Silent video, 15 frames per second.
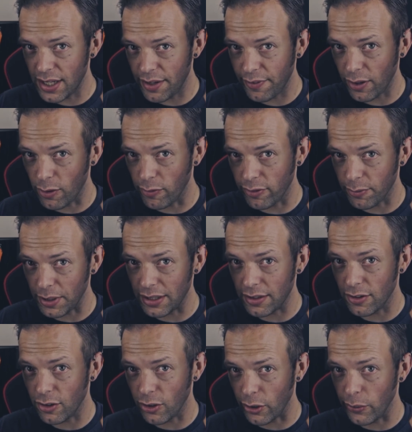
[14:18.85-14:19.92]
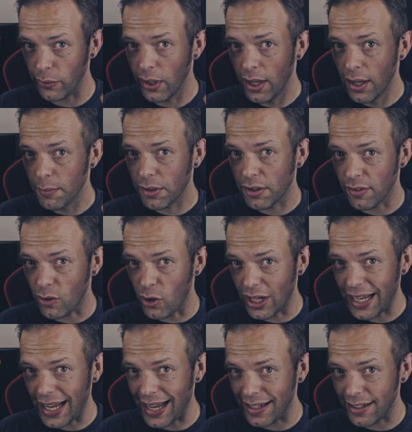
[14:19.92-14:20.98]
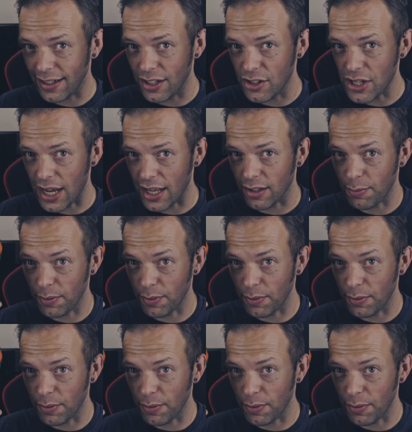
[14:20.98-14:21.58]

difficult for me to do because I've got a can in each hand,